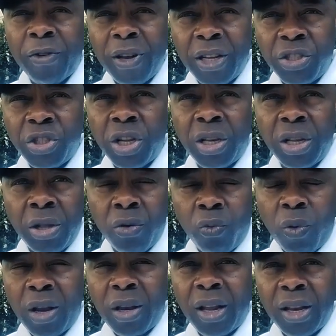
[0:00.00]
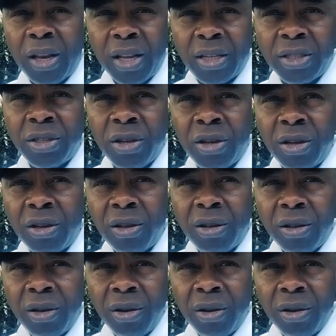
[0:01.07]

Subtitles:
Legend in Rwanda next year